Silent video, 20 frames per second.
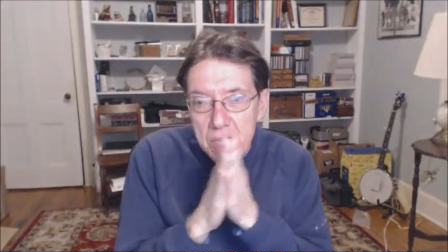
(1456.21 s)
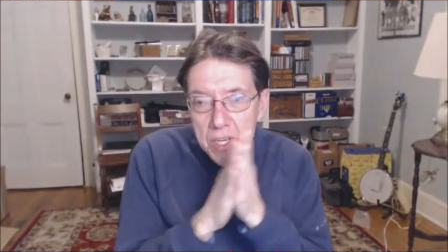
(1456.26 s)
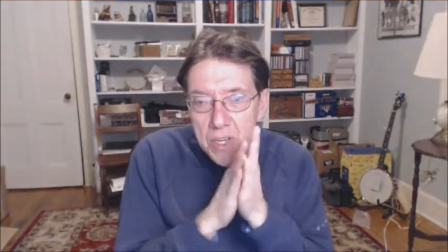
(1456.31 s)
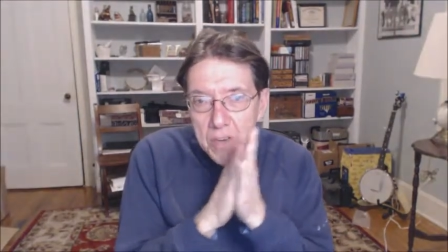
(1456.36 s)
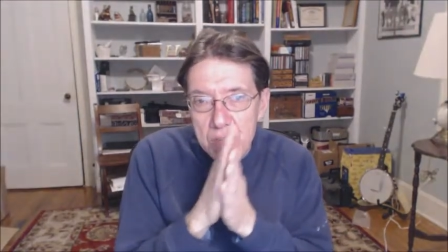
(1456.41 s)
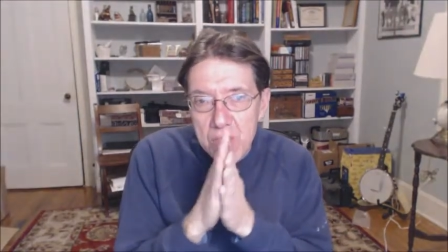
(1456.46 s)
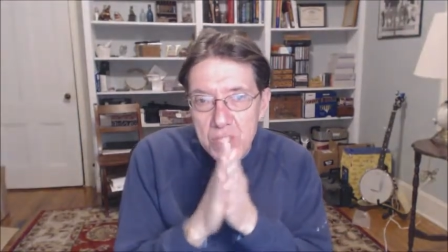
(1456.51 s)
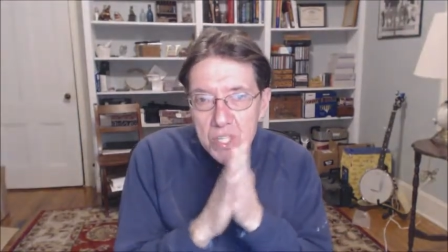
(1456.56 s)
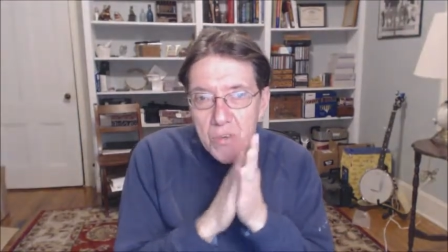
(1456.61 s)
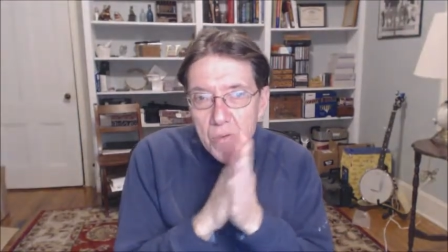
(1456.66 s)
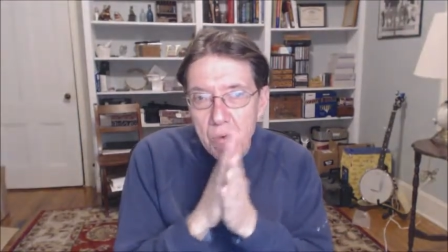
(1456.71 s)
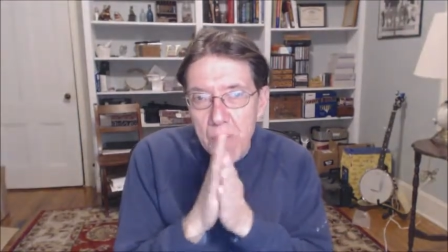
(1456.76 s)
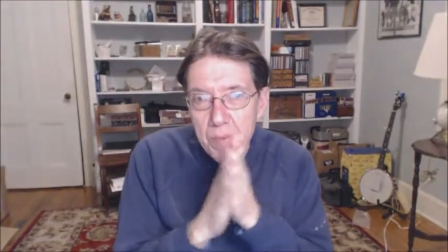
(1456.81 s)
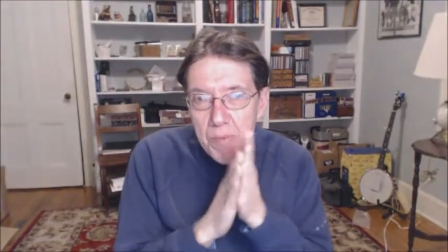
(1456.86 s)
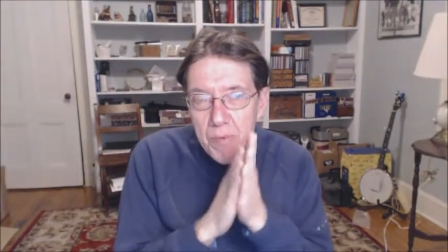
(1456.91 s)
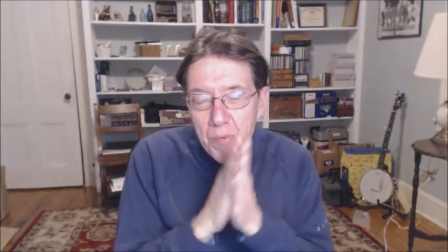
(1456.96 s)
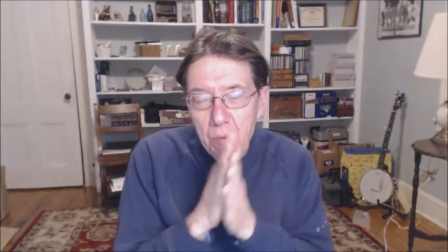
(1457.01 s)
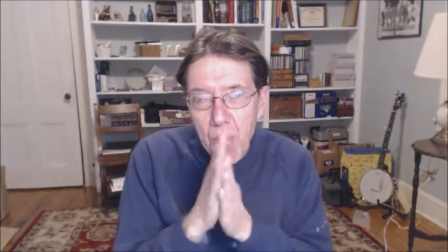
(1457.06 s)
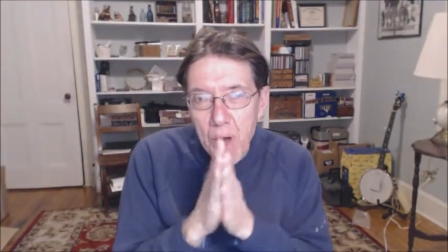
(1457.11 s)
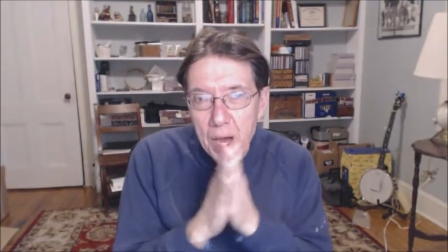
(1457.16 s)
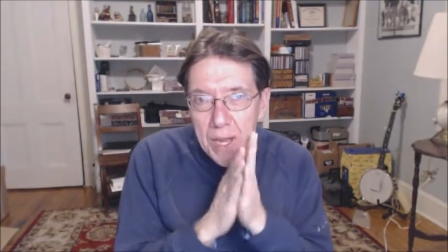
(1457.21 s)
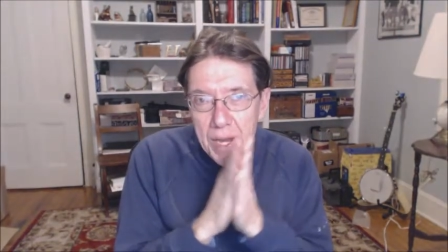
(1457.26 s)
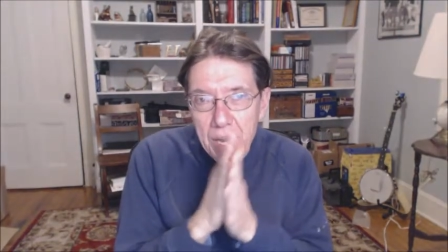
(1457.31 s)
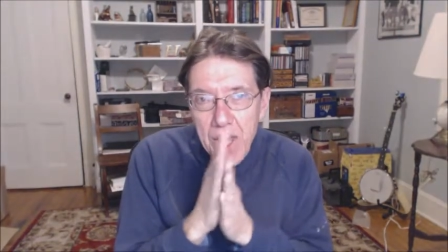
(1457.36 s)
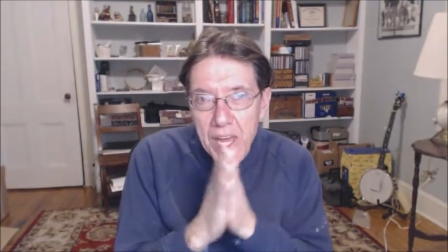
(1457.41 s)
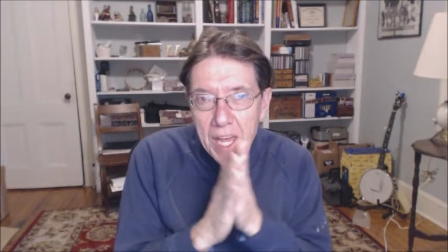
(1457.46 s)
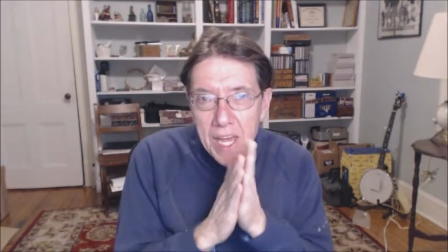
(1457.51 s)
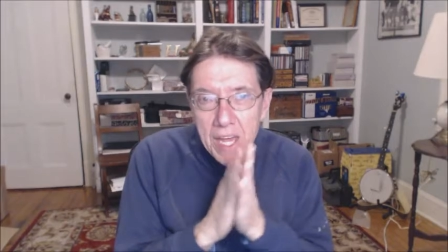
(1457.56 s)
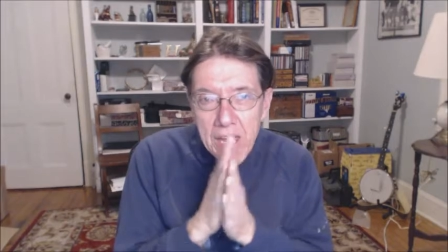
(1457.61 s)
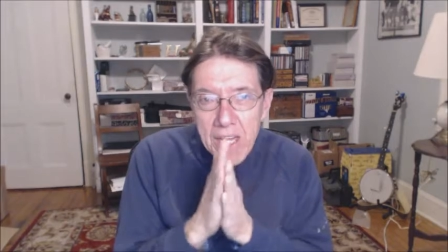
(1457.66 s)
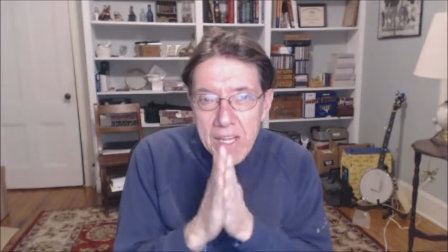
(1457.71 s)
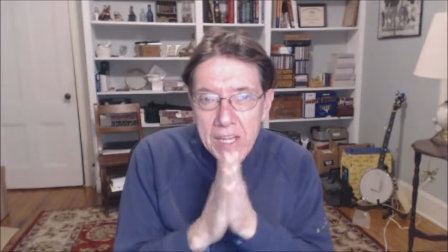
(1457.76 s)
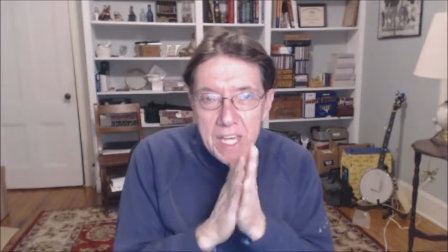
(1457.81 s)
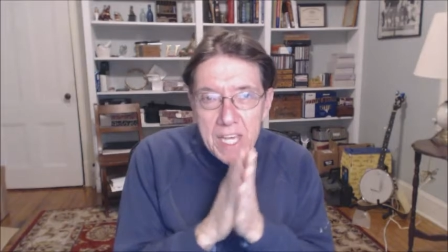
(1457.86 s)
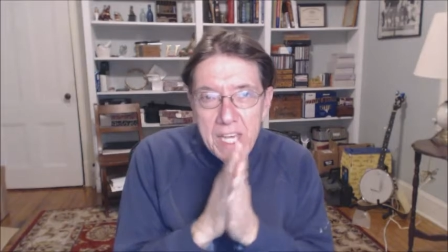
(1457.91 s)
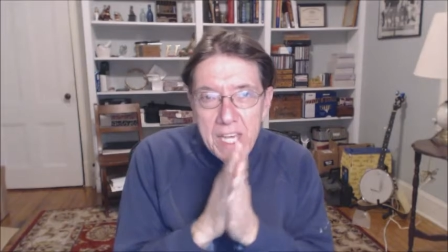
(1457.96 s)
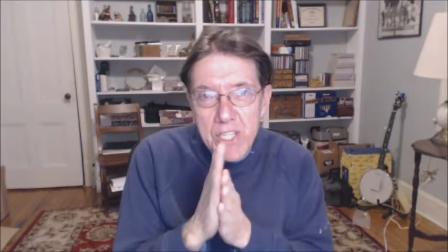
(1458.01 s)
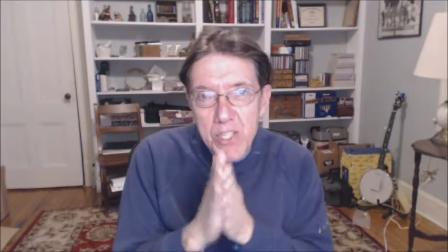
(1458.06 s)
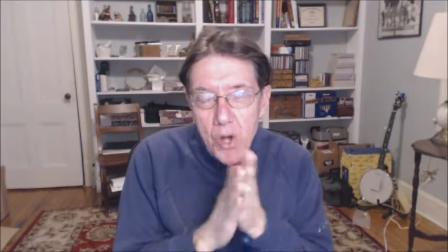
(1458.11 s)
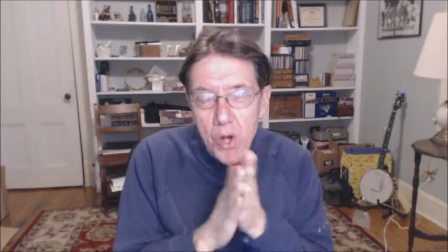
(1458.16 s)
you know, script writing
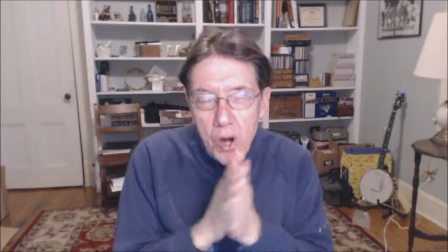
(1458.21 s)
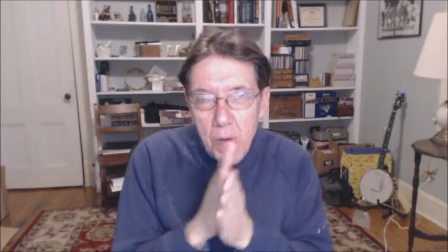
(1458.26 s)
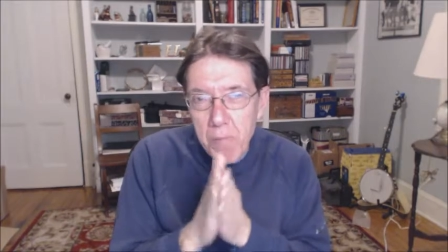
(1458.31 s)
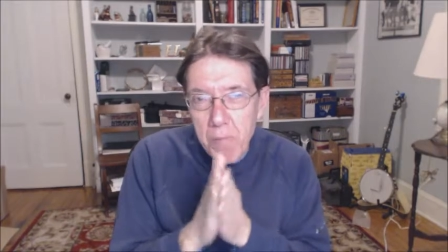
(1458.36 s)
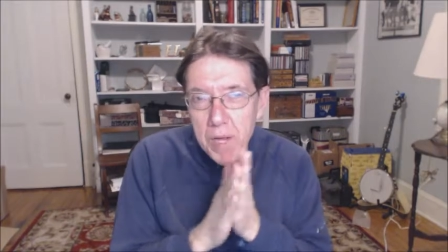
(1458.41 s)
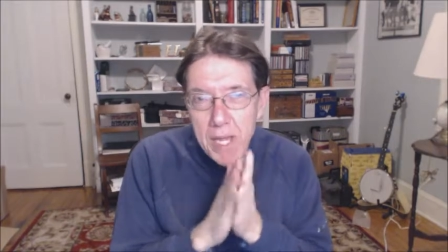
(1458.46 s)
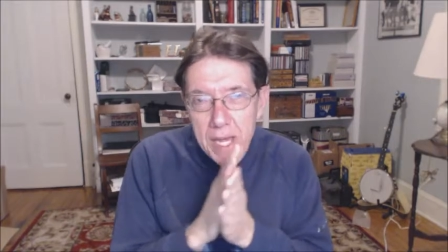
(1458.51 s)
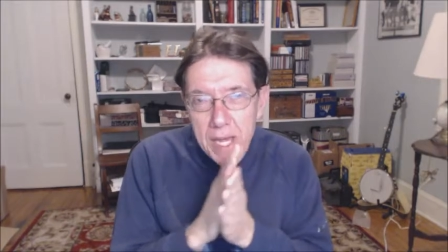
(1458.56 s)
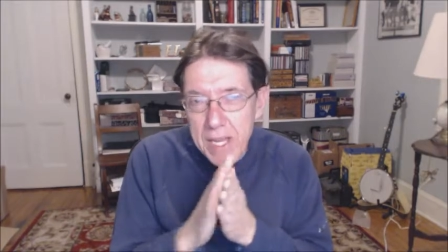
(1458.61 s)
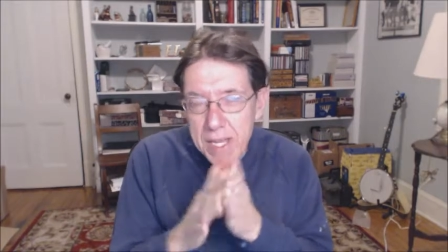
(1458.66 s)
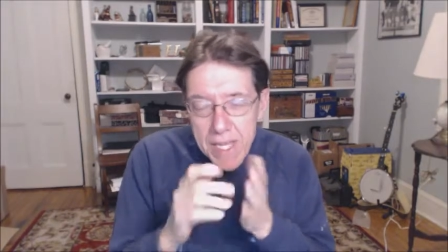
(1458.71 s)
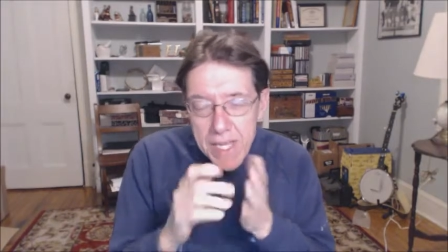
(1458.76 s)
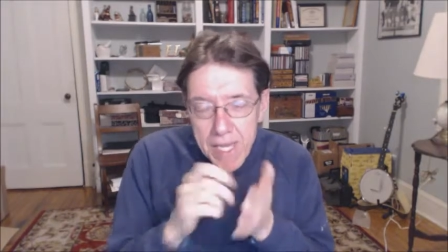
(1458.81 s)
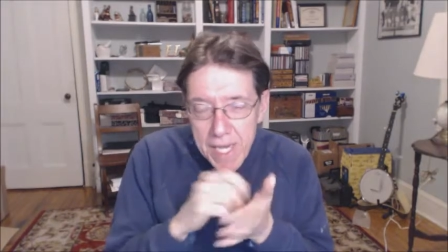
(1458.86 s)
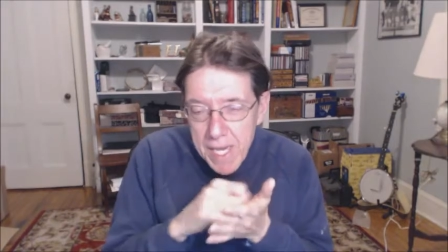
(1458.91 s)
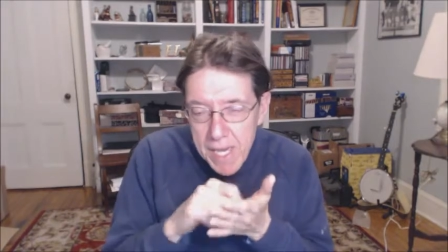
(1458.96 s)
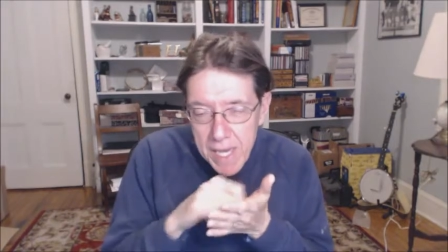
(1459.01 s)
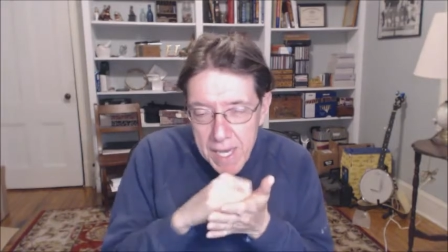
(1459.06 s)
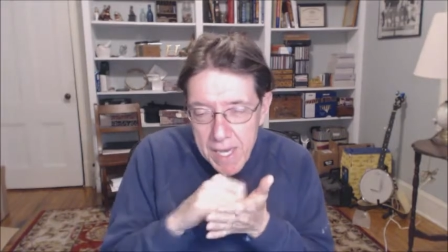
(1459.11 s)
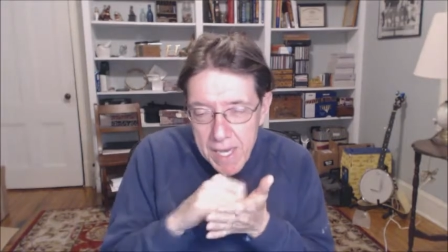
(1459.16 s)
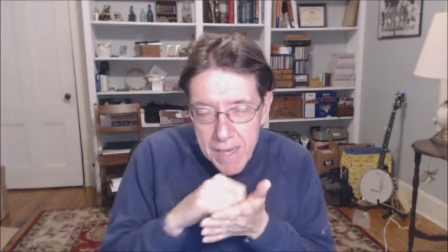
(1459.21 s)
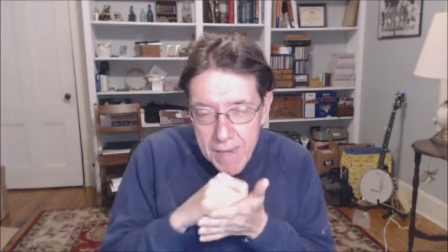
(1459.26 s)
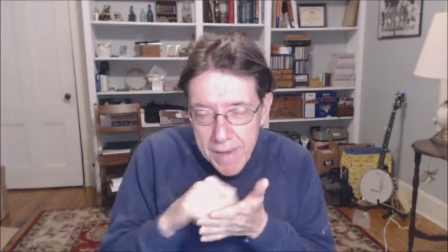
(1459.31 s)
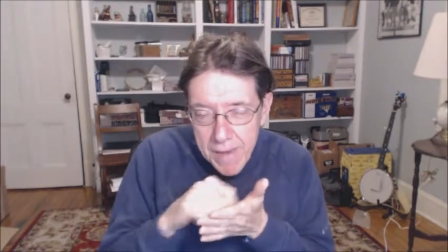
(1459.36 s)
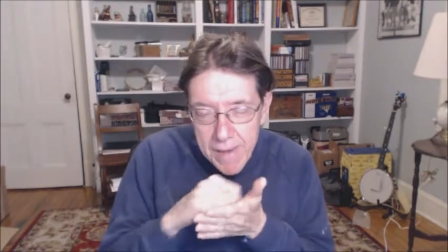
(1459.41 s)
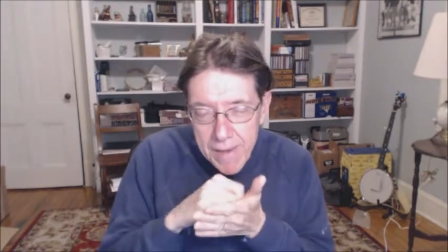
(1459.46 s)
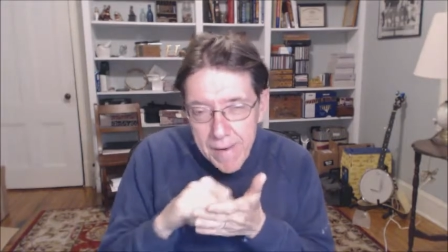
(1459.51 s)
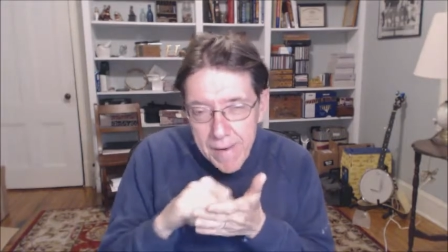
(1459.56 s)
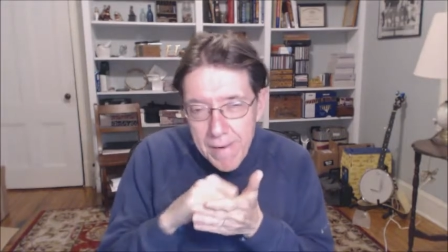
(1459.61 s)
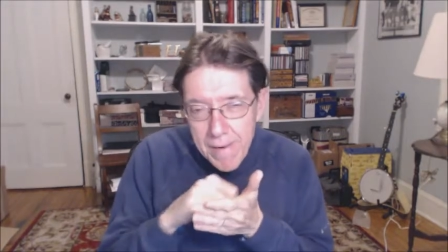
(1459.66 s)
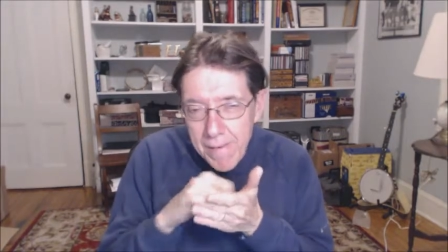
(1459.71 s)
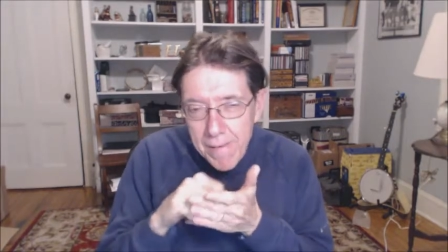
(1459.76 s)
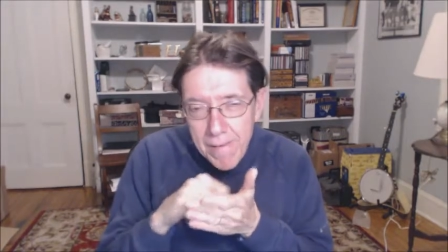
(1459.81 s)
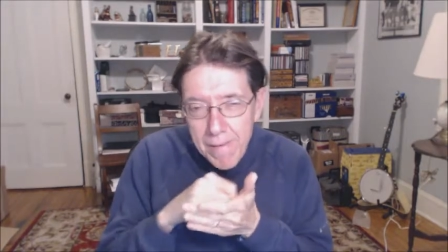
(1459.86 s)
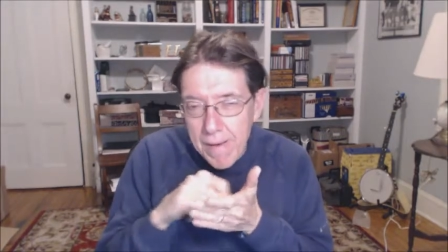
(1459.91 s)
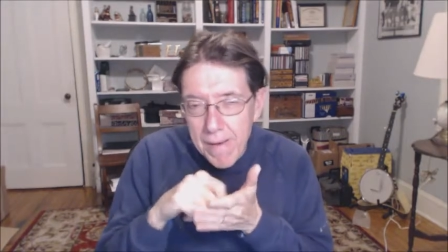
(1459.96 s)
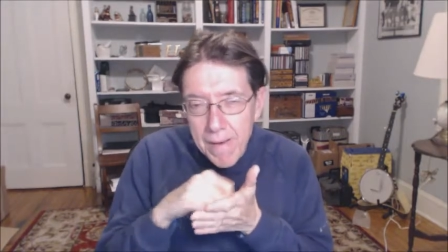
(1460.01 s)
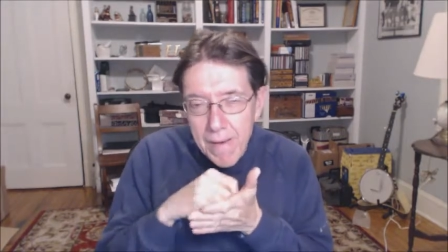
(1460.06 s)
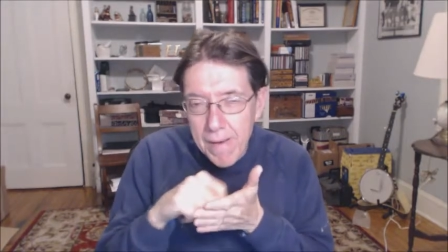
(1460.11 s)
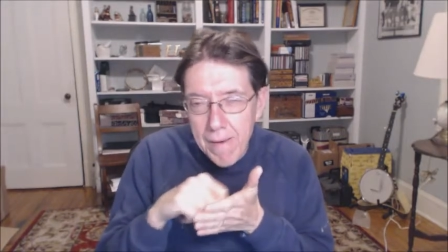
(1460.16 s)
and guitar playing gig, you know,